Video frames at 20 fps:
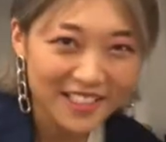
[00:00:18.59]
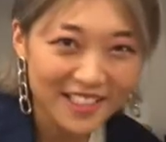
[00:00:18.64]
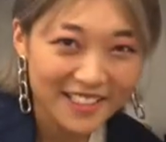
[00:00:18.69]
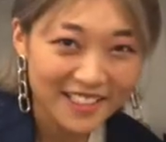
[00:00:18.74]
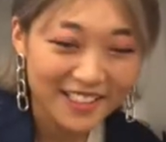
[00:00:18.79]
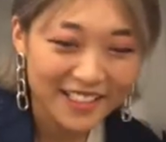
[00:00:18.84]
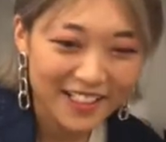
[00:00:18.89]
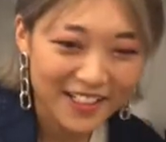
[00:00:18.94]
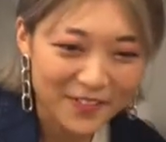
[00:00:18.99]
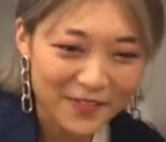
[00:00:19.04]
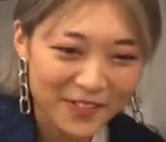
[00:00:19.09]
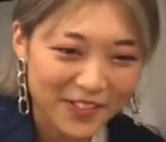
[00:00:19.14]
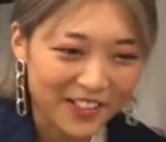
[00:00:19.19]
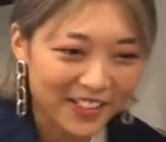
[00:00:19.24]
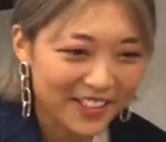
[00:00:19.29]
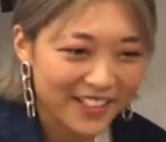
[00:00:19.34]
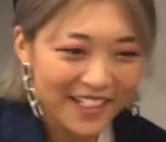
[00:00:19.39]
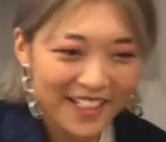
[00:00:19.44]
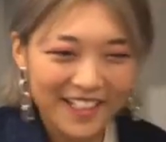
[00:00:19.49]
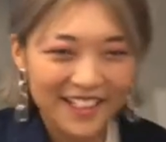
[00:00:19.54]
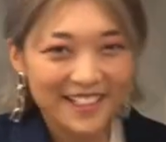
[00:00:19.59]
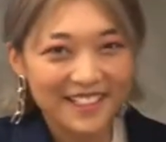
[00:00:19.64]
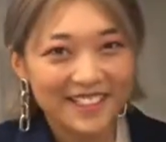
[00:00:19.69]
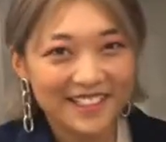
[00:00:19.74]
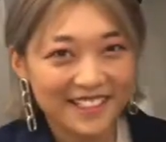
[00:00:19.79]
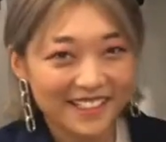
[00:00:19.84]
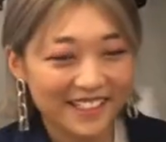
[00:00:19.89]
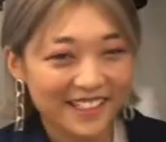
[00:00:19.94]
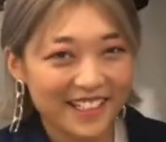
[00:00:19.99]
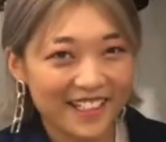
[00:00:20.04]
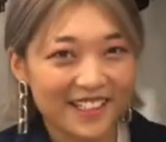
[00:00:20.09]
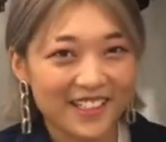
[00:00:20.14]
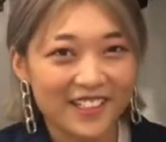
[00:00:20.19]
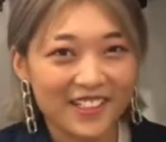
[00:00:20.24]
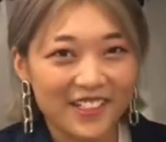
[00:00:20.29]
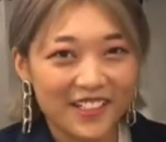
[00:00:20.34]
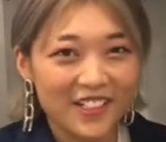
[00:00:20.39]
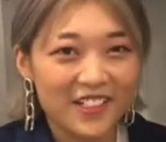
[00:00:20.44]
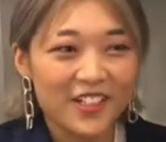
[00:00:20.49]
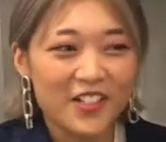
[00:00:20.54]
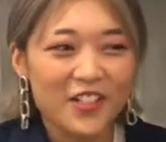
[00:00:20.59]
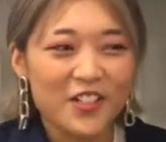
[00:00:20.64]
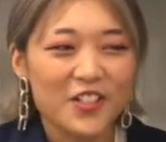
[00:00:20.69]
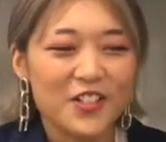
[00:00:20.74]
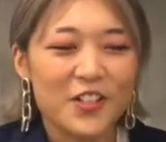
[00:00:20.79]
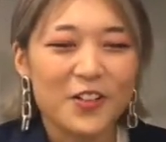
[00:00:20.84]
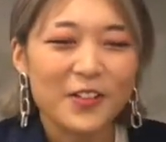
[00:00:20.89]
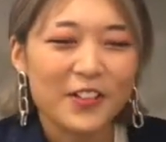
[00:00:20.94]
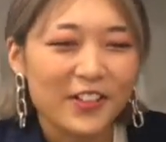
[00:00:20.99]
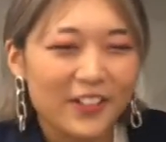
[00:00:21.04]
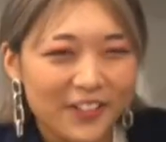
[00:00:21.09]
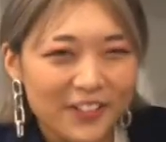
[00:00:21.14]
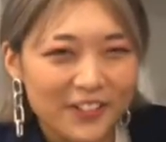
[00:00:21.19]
a disclaimer, this isn't like a showing